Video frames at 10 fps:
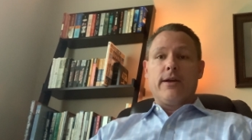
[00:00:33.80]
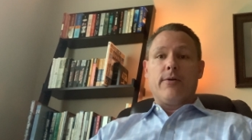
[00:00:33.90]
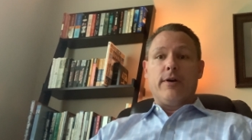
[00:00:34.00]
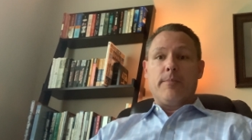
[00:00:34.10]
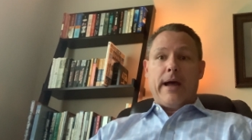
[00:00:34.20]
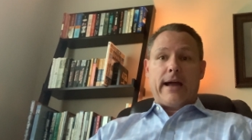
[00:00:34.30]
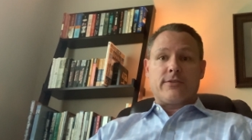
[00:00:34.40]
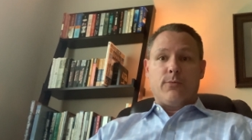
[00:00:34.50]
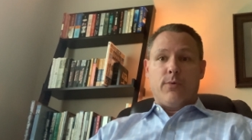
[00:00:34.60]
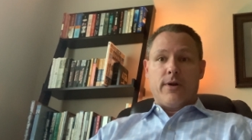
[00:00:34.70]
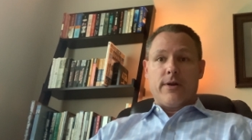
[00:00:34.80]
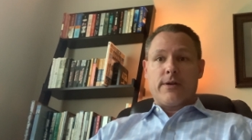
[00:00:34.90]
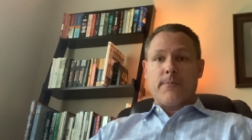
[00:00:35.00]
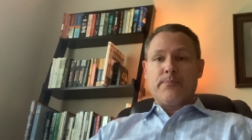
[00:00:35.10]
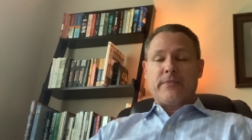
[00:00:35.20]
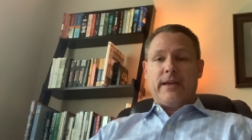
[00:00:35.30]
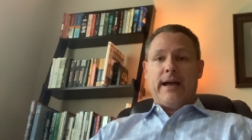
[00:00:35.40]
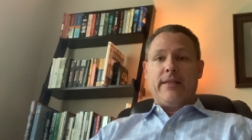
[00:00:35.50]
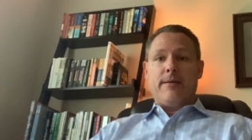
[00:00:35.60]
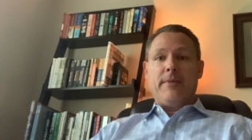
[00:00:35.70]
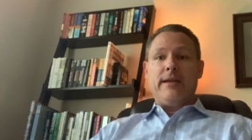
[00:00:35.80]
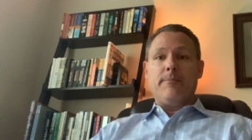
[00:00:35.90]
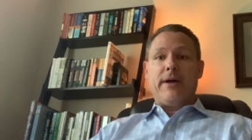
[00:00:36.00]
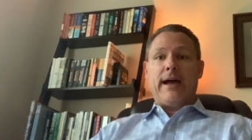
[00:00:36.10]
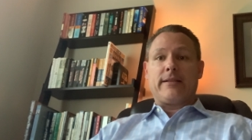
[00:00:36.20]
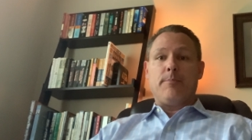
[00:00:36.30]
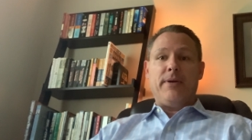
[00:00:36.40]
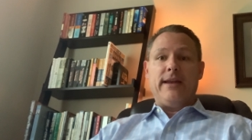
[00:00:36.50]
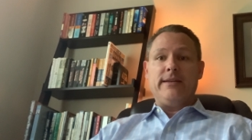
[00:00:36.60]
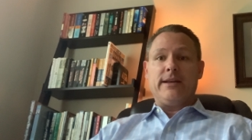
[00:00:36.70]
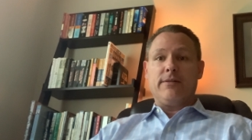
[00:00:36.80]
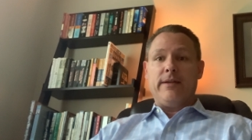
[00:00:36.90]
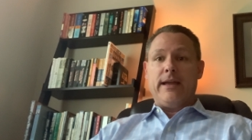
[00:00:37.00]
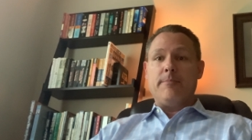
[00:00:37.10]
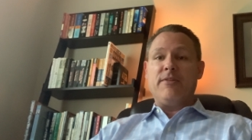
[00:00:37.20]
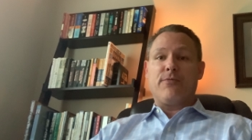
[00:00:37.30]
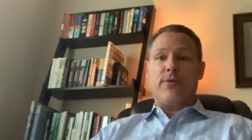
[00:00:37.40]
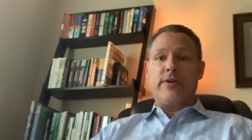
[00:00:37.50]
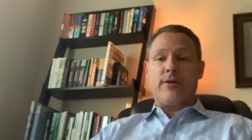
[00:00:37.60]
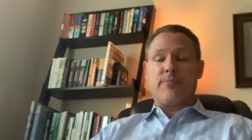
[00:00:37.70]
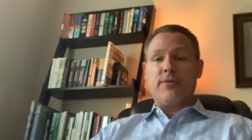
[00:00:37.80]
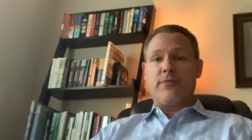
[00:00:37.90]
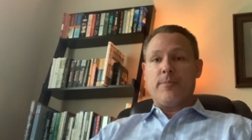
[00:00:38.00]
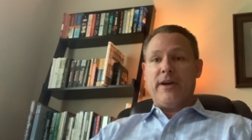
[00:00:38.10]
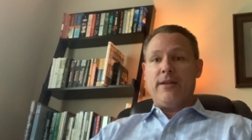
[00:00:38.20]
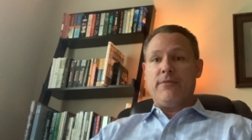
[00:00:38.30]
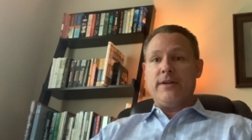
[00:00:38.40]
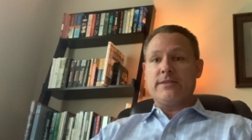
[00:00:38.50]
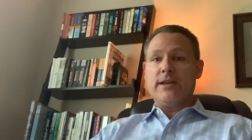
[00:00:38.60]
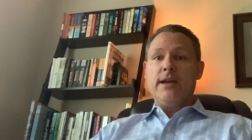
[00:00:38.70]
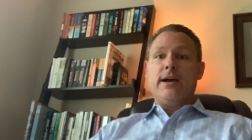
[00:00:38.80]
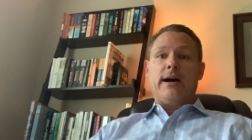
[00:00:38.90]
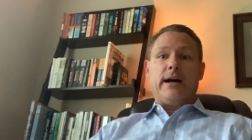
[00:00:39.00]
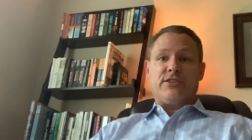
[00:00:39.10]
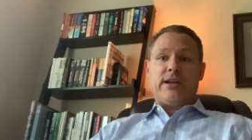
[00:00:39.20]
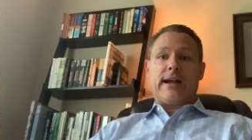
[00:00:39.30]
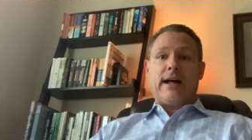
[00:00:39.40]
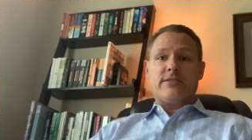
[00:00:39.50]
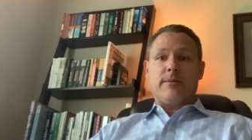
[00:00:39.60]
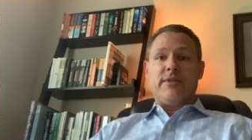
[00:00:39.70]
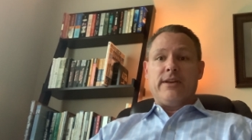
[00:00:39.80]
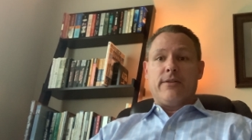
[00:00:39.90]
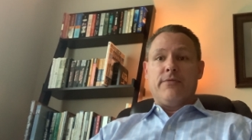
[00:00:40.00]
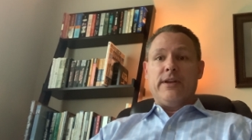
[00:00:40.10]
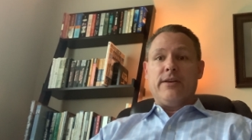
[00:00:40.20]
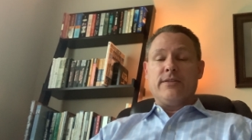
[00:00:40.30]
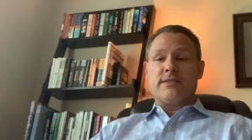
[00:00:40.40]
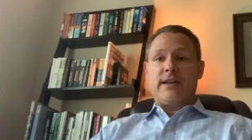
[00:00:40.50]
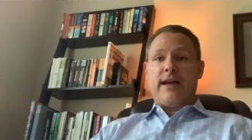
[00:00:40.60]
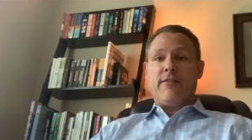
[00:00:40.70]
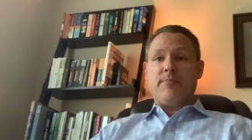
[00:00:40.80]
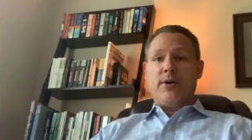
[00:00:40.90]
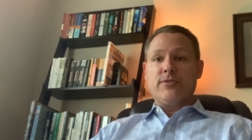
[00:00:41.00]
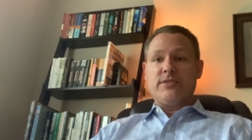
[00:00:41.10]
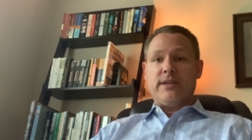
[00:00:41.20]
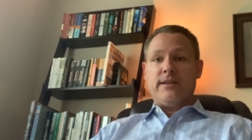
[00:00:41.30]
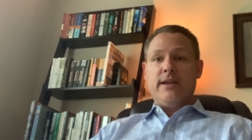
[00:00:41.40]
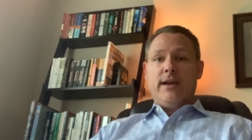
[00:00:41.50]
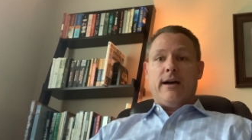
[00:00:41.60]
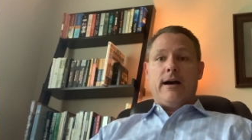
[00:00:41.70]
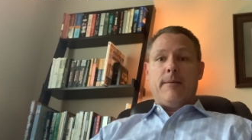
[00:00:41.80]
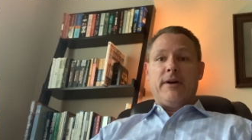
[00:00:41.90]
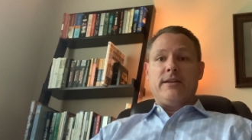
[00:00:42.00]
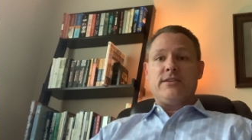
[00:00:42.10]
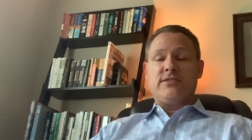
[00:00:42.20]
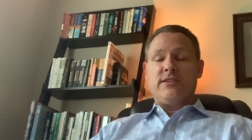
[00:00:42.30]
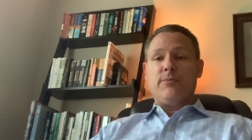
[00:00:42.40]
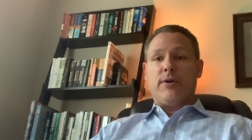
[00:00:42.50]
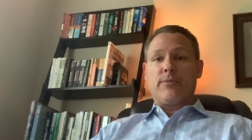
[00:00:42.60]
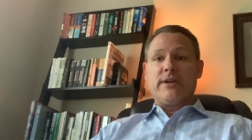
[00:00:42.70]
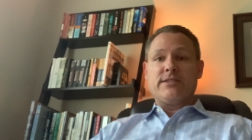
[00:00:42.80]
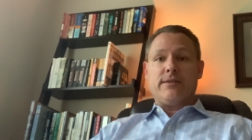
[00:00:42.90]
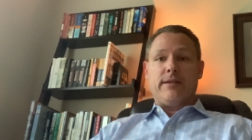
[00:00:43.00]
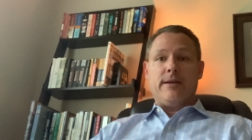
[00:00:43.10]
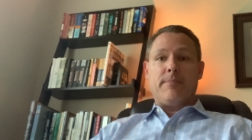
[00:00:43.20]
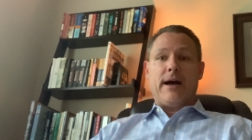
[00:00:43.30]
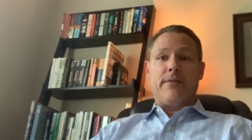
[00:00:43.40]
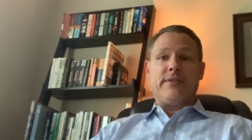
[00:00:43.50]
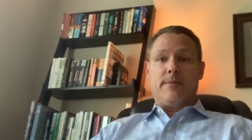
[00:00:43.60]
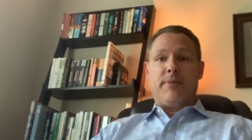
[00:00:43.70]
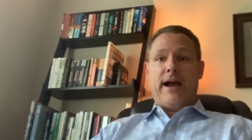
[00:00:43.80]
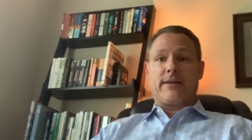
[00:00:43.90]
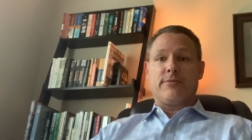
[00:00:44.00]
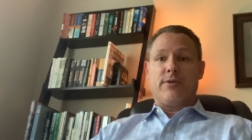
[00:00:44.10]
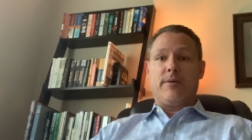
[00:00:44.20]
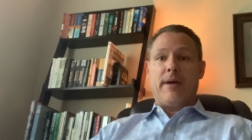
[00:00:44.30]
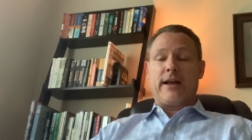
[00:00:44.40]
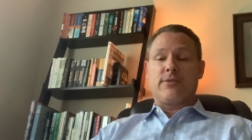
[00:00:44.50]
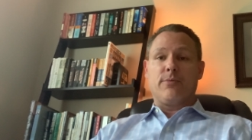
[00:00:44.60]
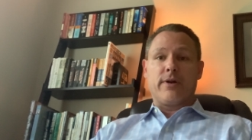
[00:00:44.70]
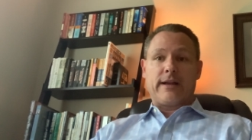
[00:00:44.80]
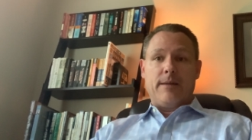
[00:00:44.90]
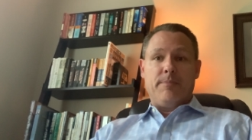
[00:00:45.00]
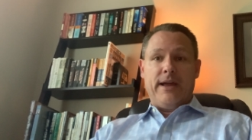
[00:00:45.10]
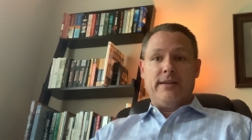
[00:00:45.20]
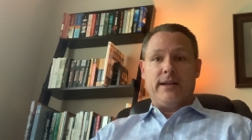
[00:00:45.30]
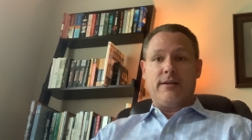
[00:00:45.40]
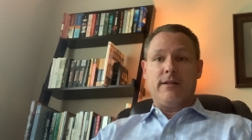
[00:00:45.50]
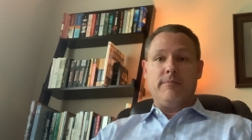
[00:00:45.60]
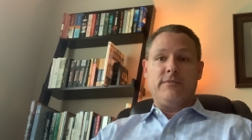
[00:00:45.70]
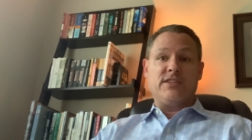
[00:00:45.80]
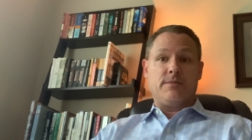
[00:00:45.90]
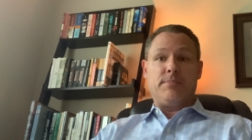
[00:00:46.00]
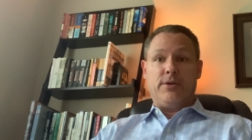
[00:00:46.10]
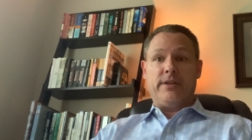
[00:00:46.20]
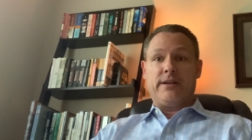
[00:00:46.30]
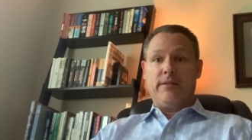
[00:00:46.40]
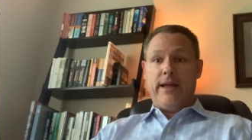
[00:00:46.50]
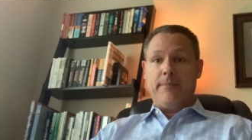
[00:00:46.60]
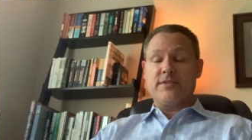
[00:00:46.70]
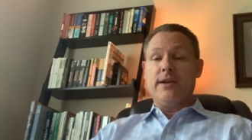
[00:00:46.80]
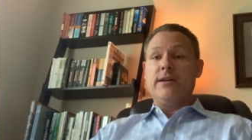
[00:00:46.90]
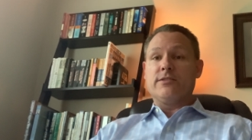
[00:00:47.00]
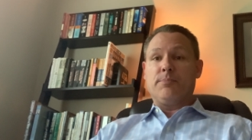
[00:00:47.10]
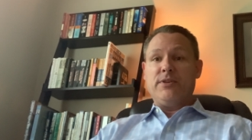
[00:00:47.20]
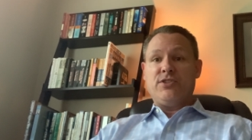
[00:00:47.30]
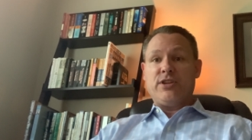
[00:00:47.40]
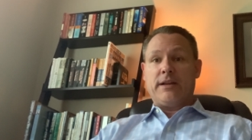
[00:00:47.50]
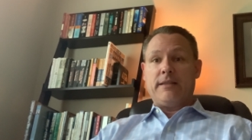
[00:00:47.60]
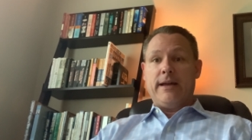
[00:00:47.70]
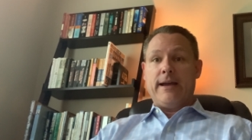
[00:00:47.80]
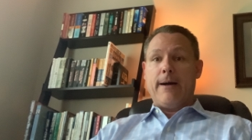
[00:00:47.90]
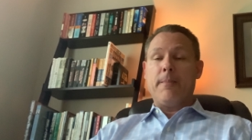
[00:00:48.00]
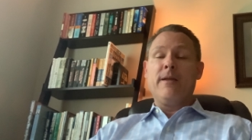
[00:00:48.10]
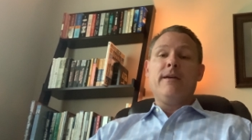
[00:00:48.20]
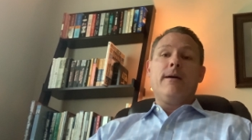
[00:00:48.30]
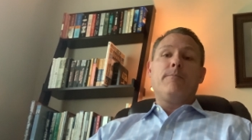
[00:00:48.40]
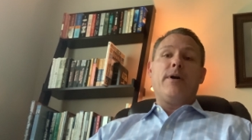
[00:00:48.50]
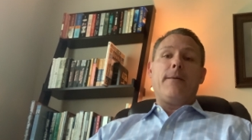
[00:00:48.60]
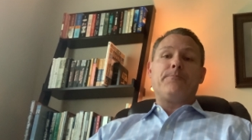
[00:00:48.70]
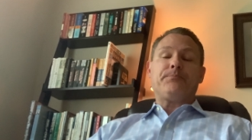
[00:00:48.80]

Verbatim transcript: going back to work and how that may impact the pending claim before you're approved for benefits, uh, check out some of the other videos that I have posted. Um, I just did one recently about the impact of going back to work on pending cl disability claims. So please check that out. But